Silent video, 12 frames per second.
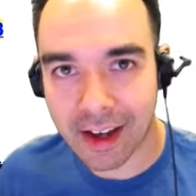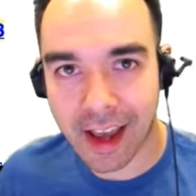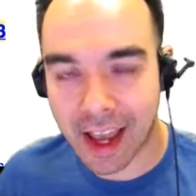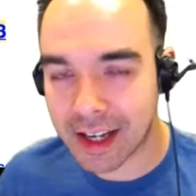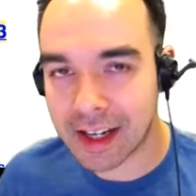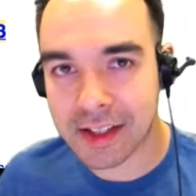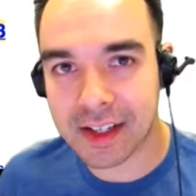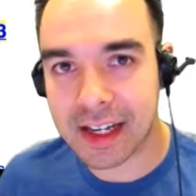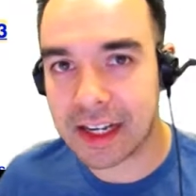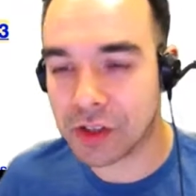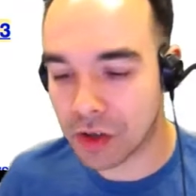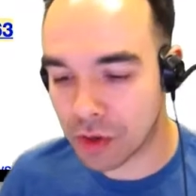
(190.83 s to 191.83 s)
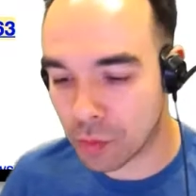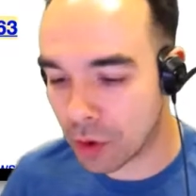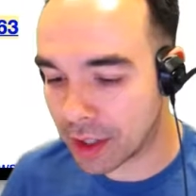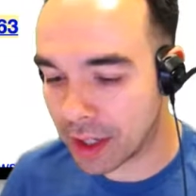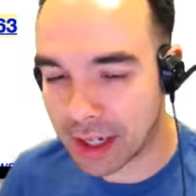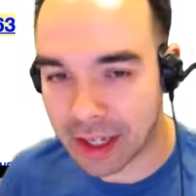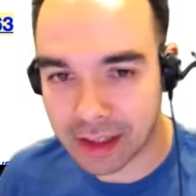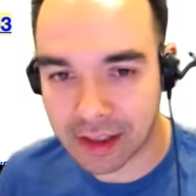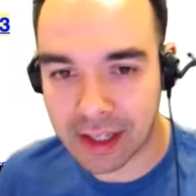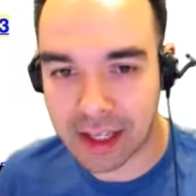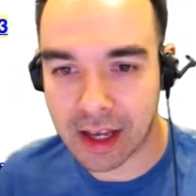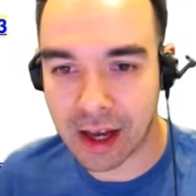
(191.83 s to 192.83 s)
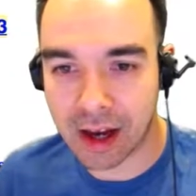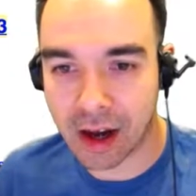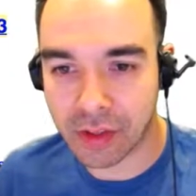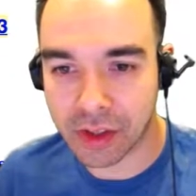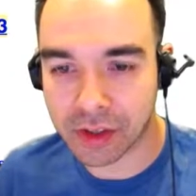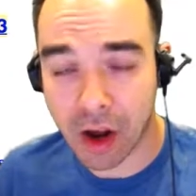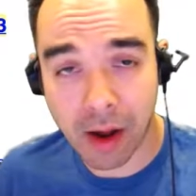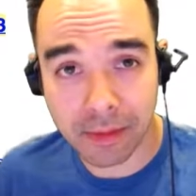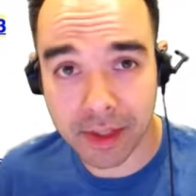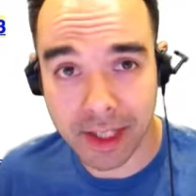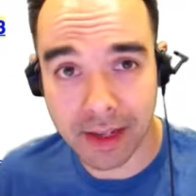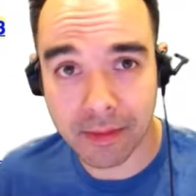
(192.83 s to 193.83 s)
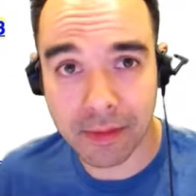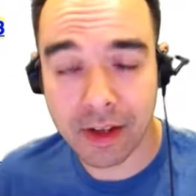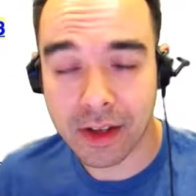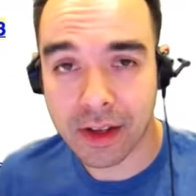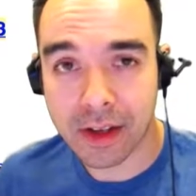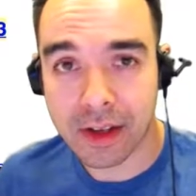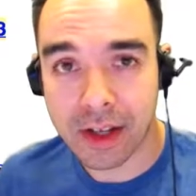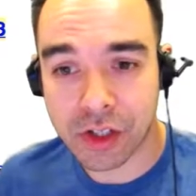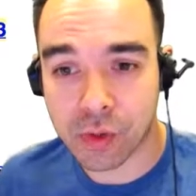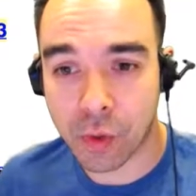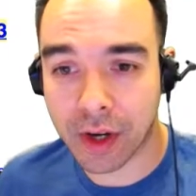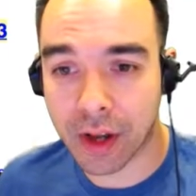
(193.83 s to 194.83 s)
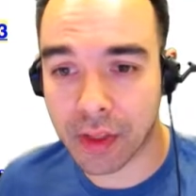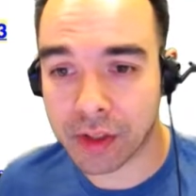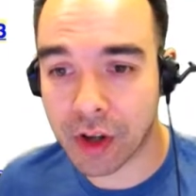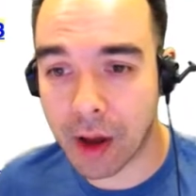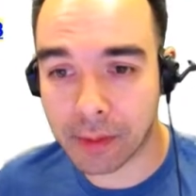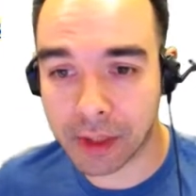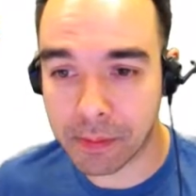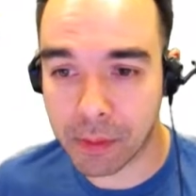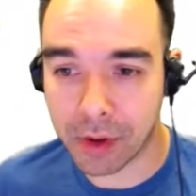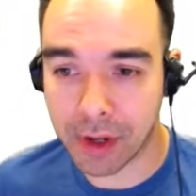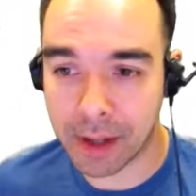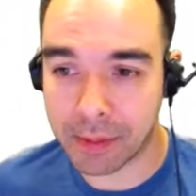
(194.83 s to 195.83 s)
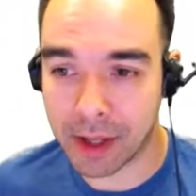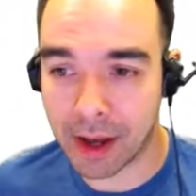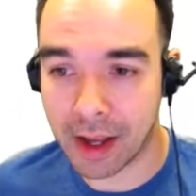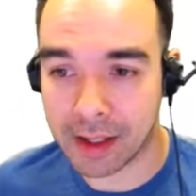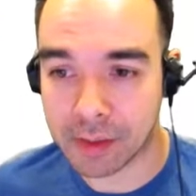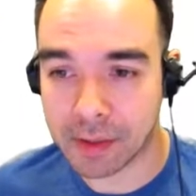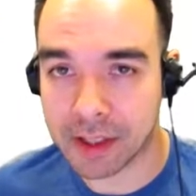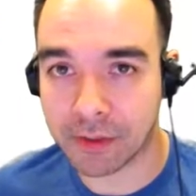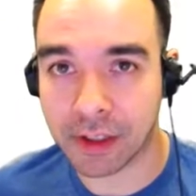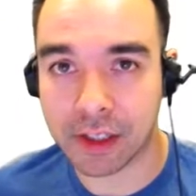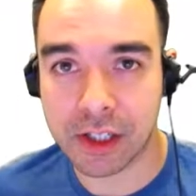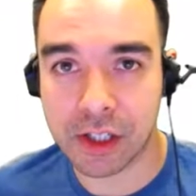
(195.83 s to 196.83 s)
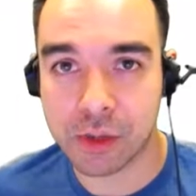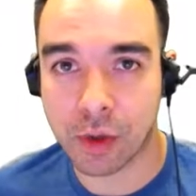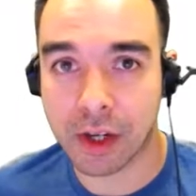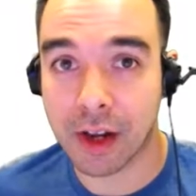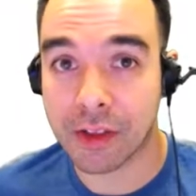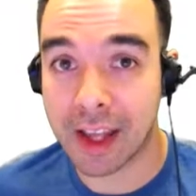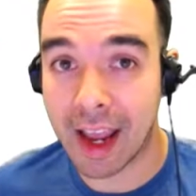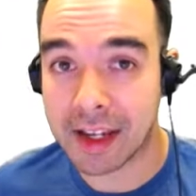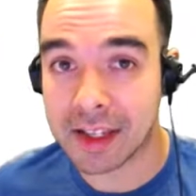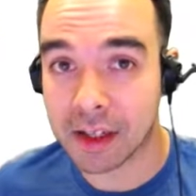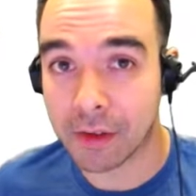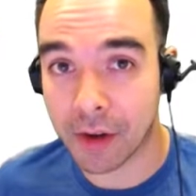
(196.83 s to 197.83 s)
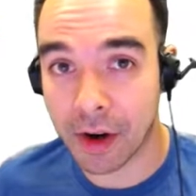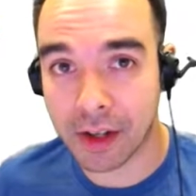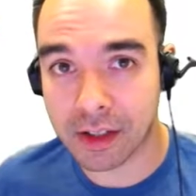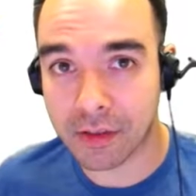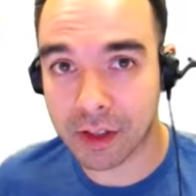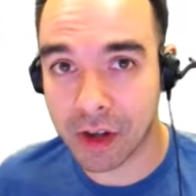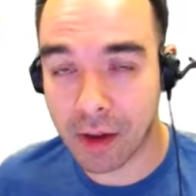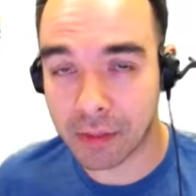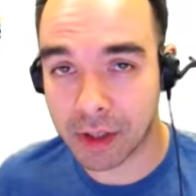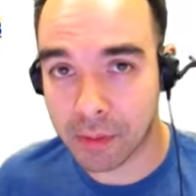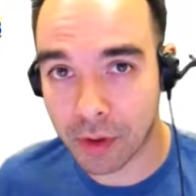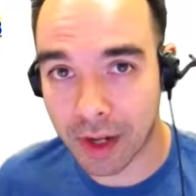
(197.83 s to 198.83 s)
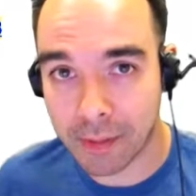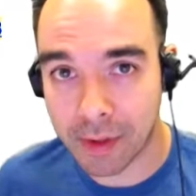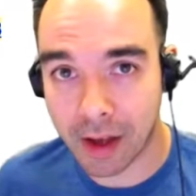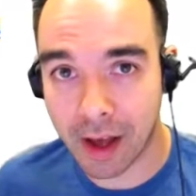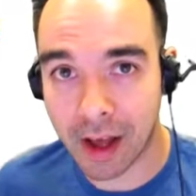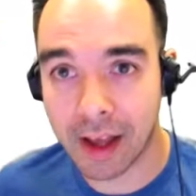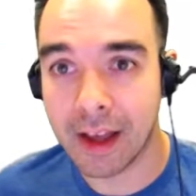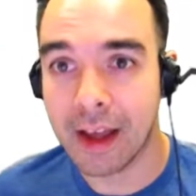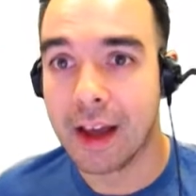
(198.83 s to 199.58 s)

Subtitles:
Annie is an intern working in the on the DOM team. She's working on the DOM clipboard API. Specifically, she's working on the async variant of the DOM clipboard API.